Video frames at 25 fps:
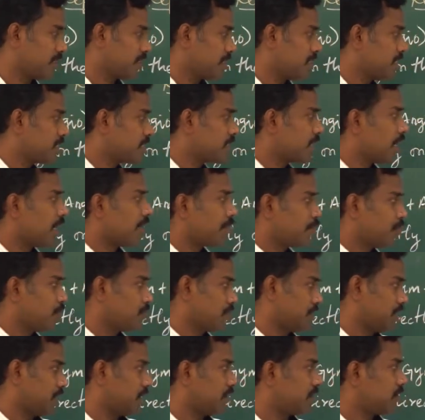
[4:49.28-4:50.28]
This is the
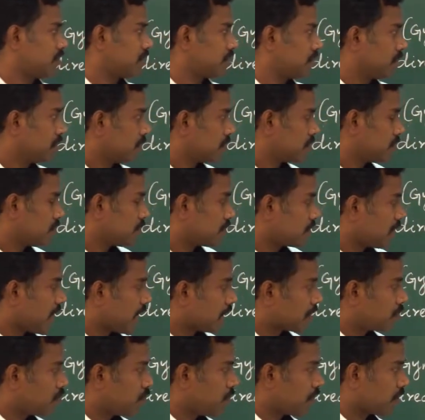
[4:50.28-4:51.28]
opposite. So
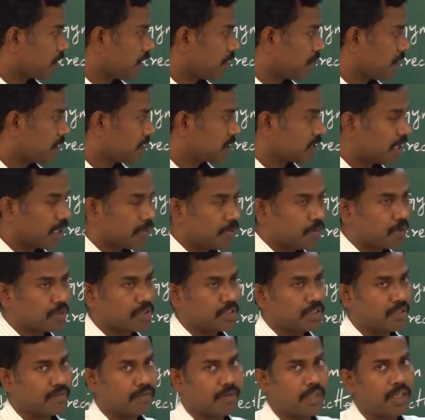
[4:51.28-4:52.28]
chasmocamus is
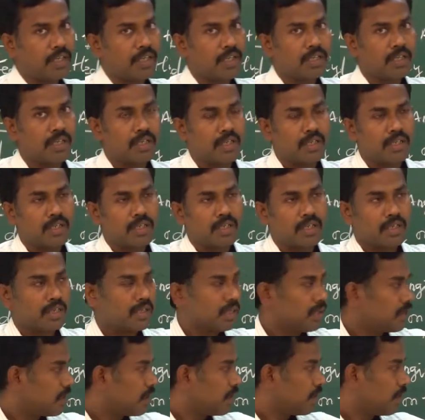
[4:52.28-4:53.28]
opposite word
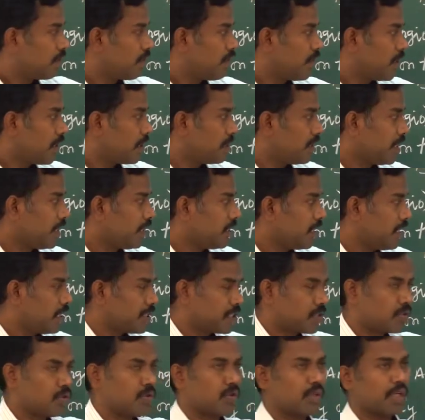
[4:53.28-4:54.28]
for that
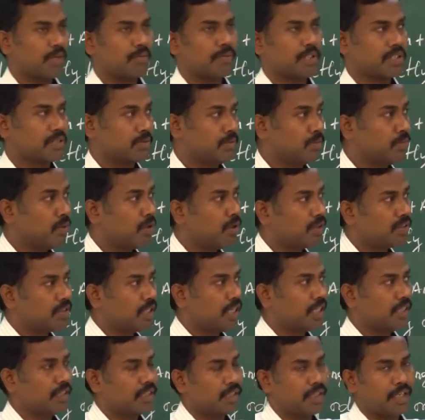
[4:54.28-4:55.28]
clistocamus. Both
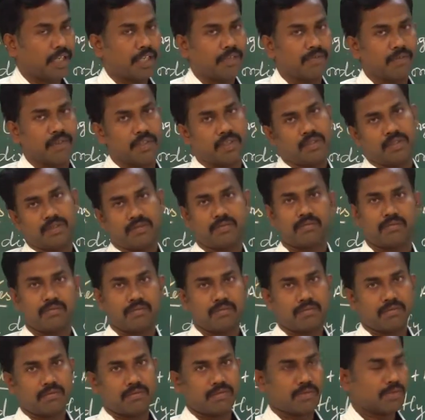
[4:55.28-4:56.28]
are Greek word.
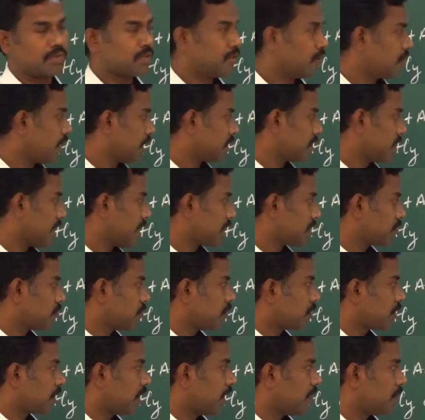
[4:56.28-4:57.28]
So the
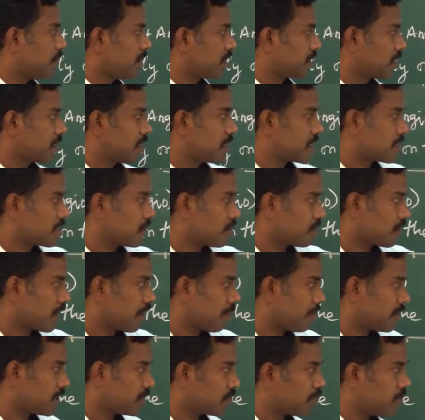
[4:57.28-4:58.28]
chasmocamus,
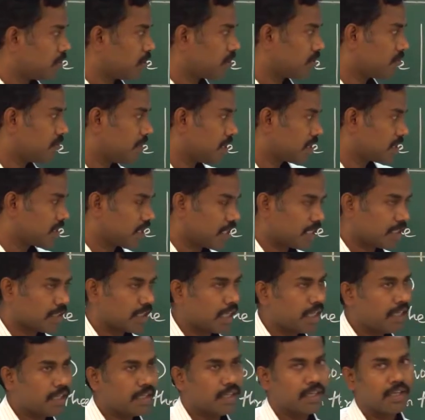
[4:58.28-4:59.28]
clistocamus, both words are
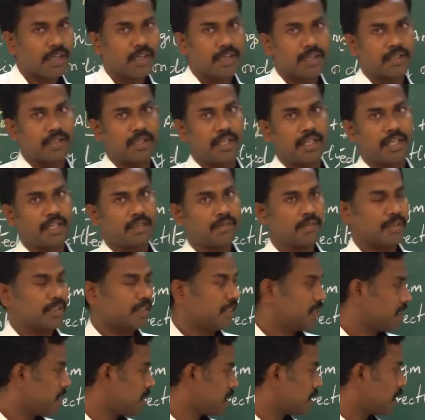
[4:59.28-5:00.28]
the Greek word.
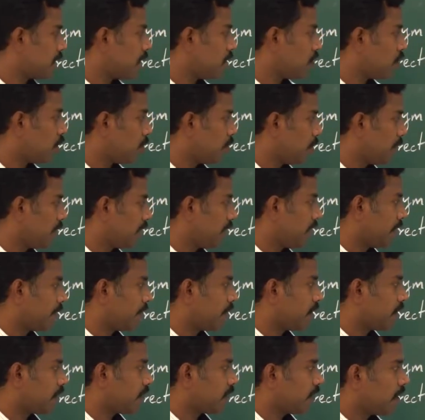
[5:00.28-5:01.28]
This is the open
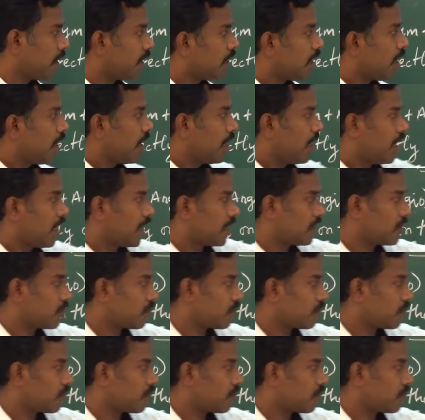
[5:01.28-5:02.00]
type of flower. Another